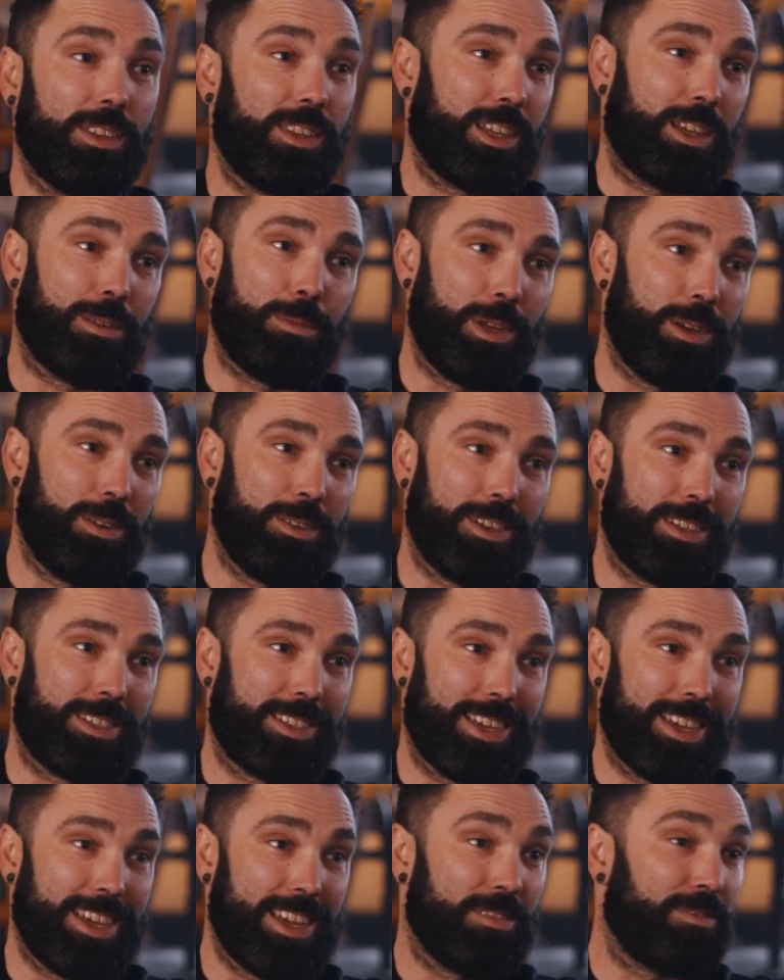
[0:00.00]
in the
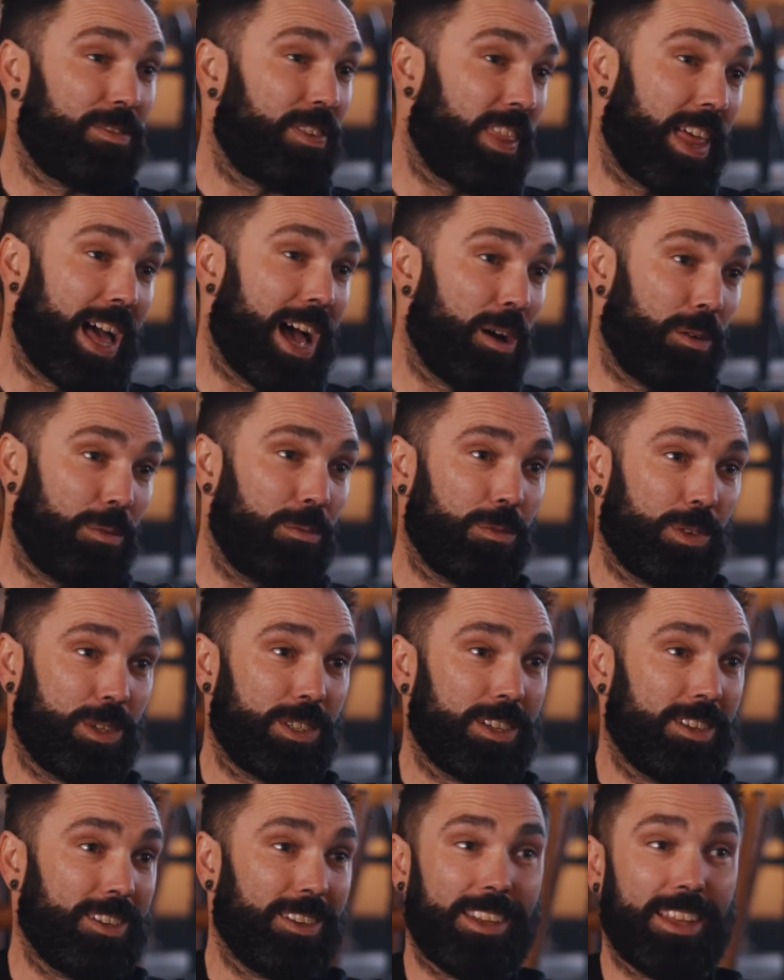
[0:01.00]
community, and for that we're
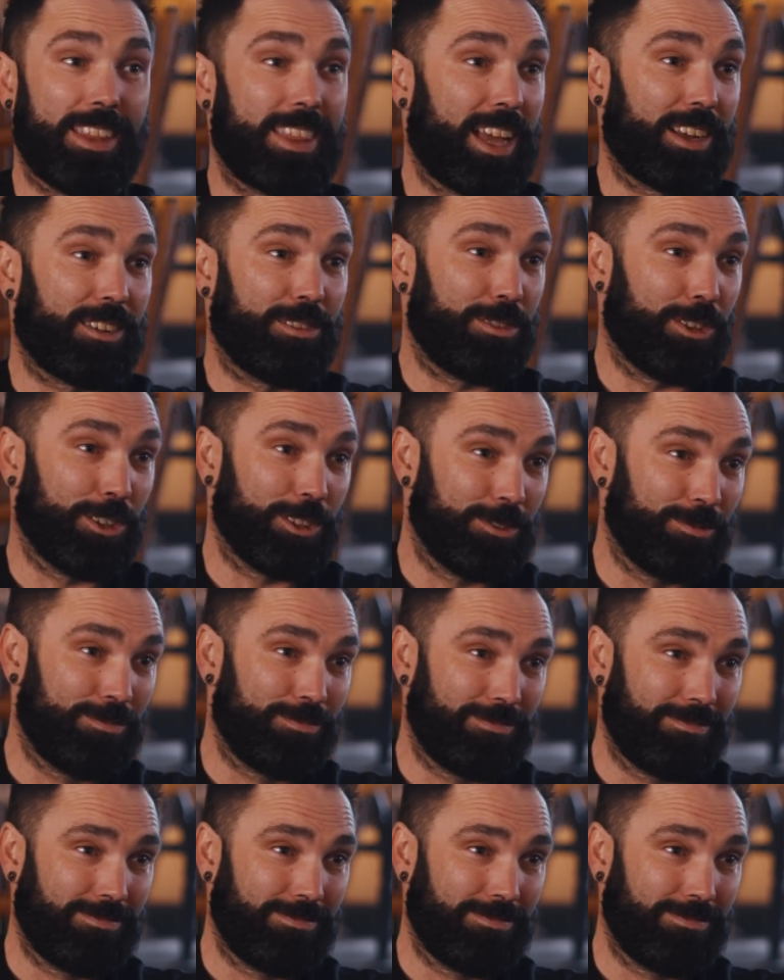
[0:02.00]
eternally thankful.